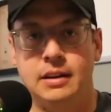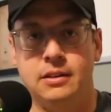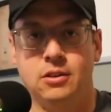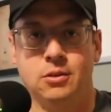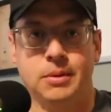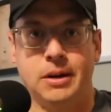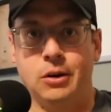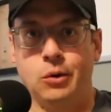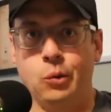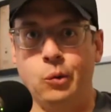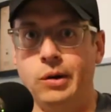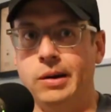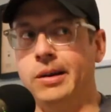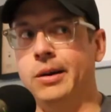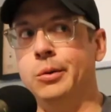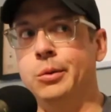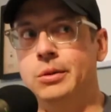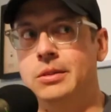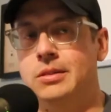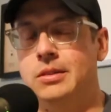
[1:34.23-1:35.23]
no matter what
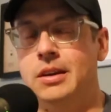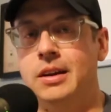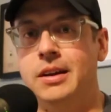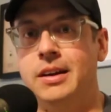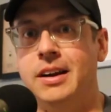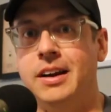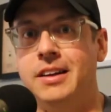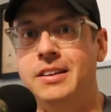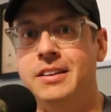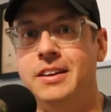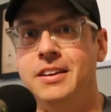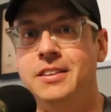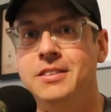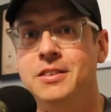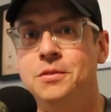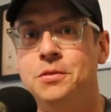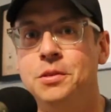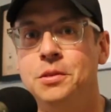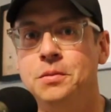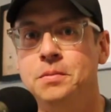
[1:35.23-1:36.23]
I would say on uh,
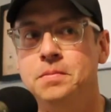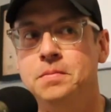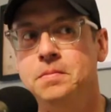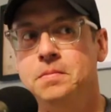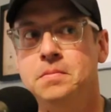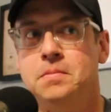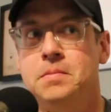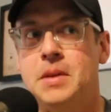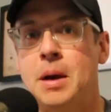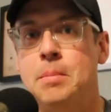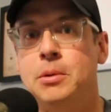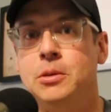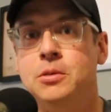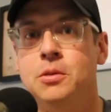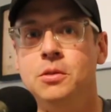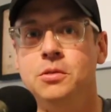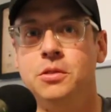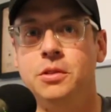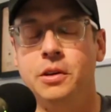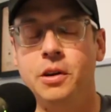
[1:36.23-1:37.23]
different
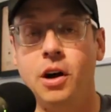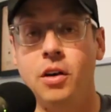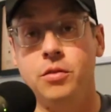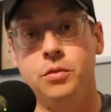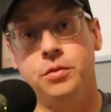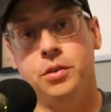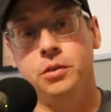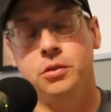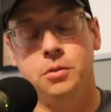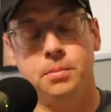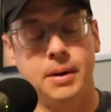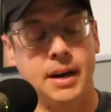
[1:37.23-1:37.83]
episodes of the Golf Unfiltered